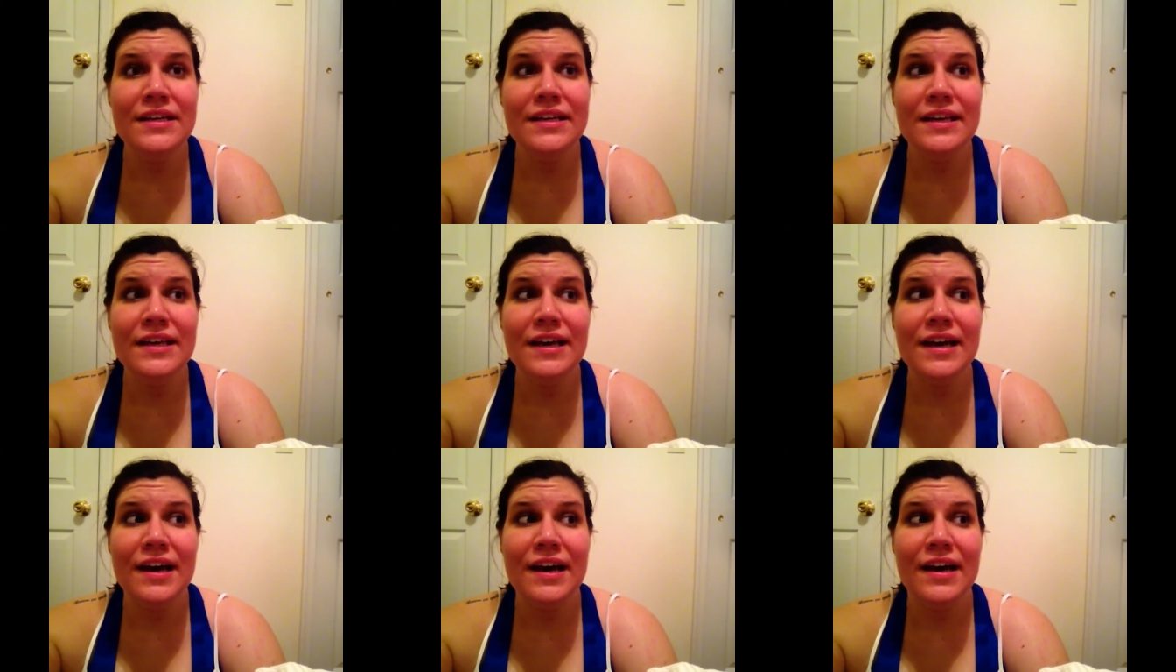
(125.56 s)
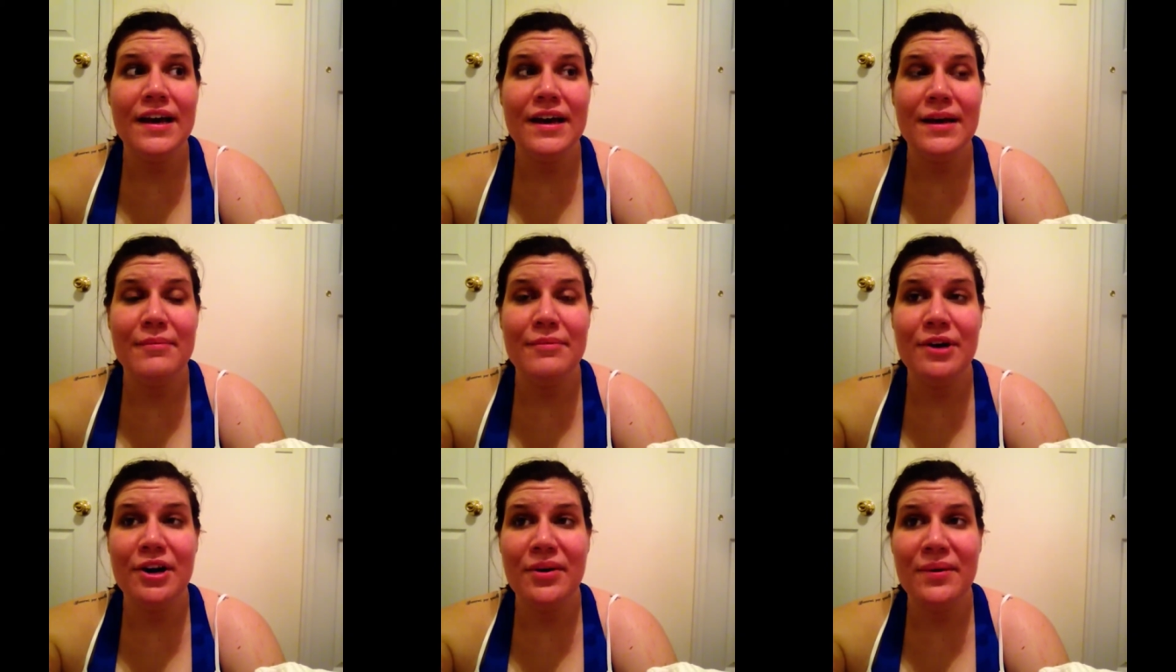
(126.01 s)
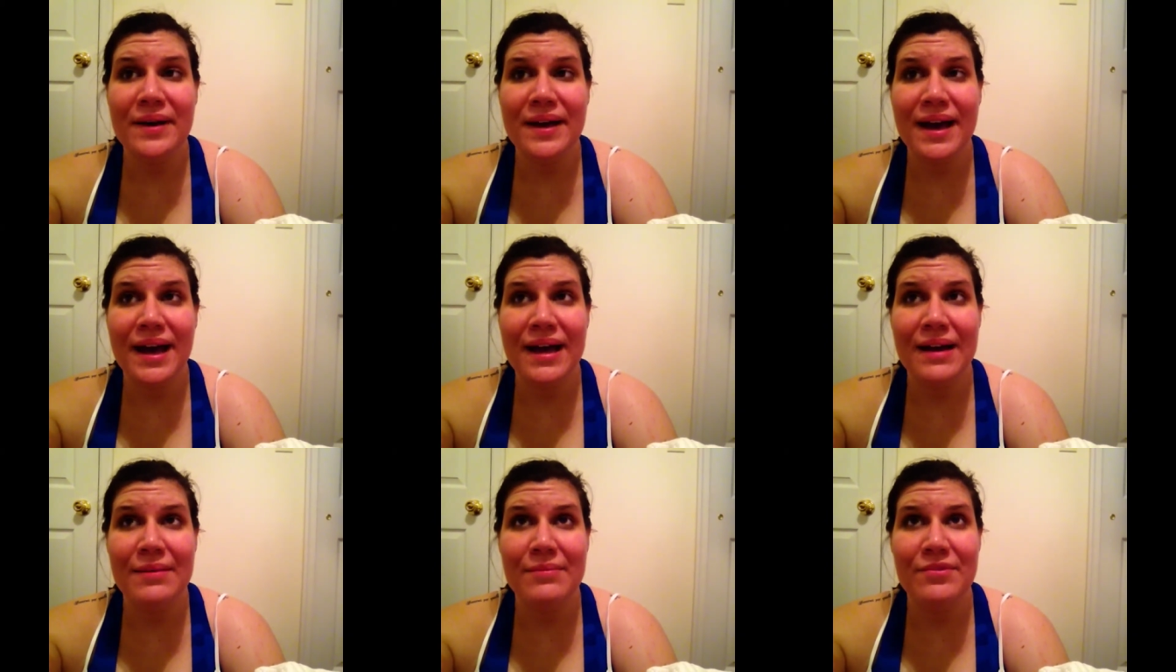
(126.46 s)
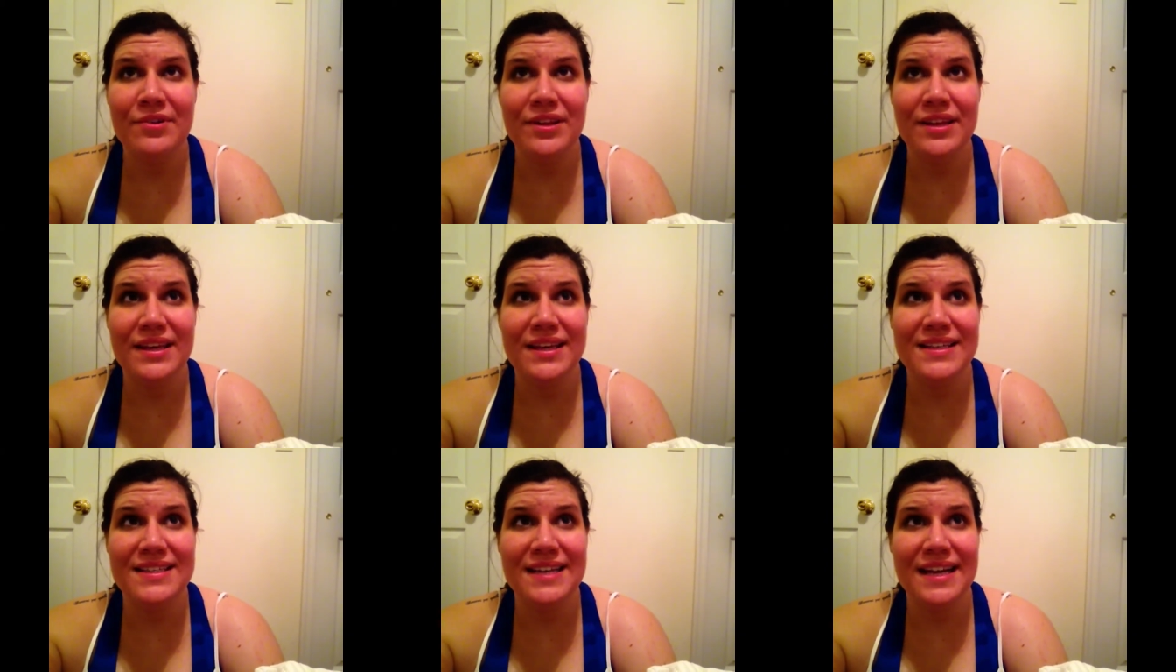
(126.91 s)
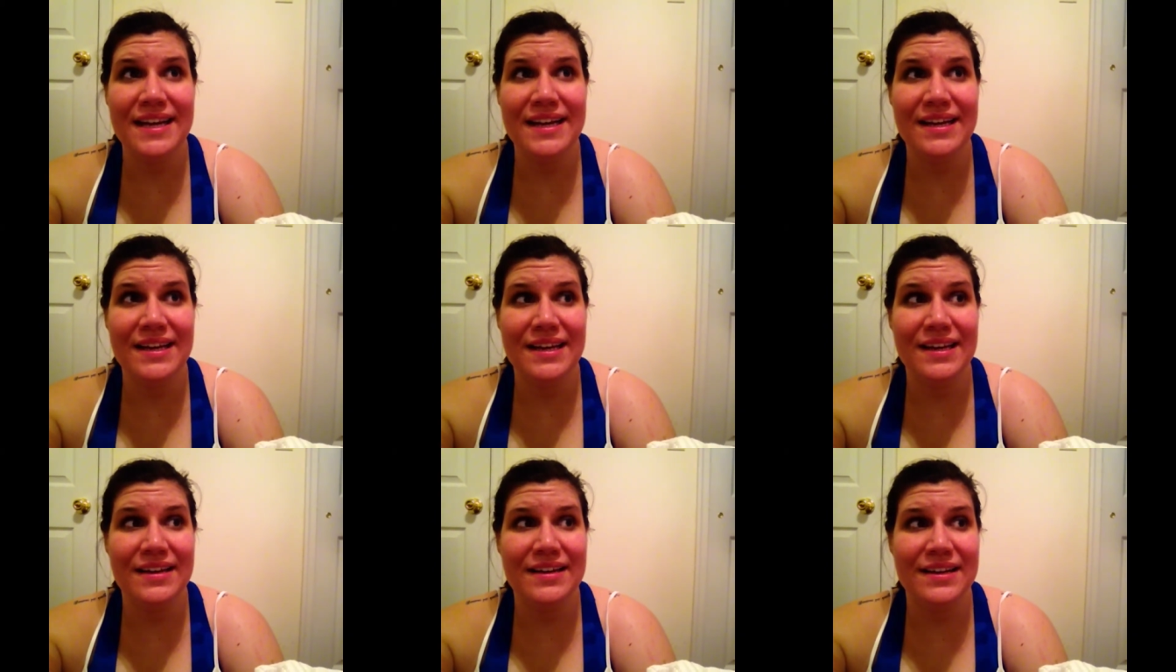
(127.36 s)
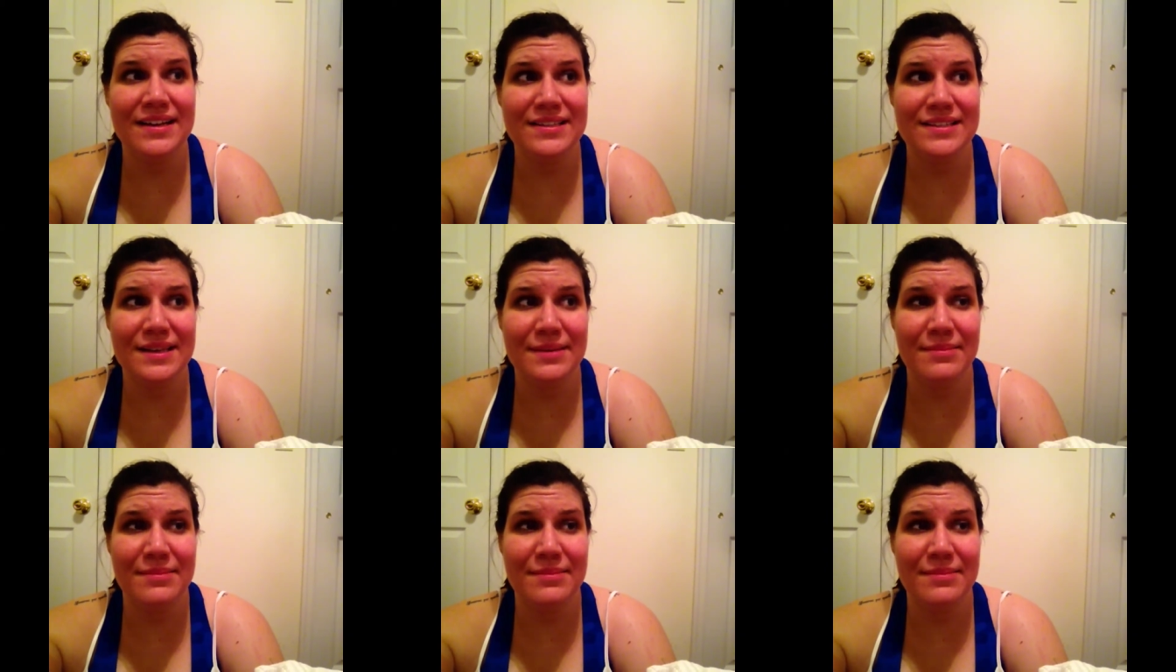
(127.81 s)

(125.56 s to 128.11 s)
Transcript: yeah, I'm going. I'm really excited because I